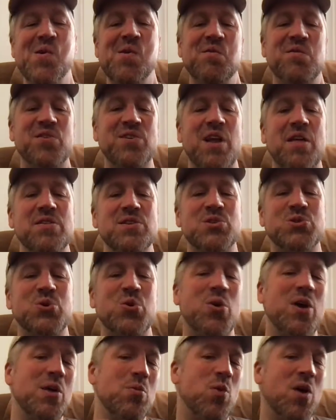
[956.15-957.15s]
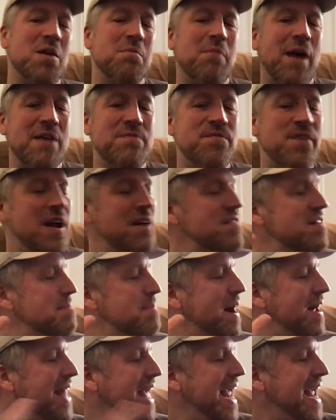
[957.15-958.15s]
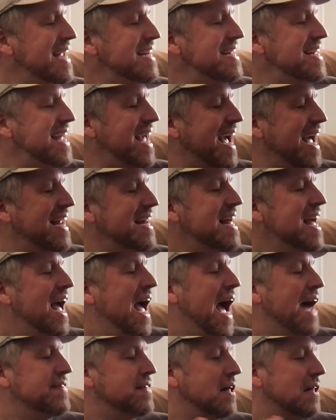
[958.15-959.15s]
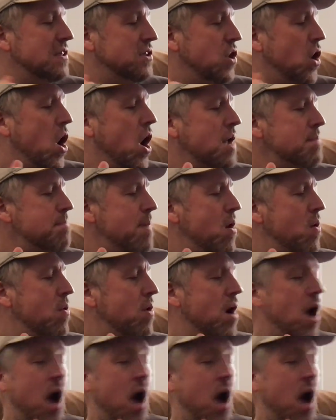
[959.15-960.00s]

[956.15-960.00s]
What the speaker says: for another story, one of my favorite about Andy Ant and the lawnmower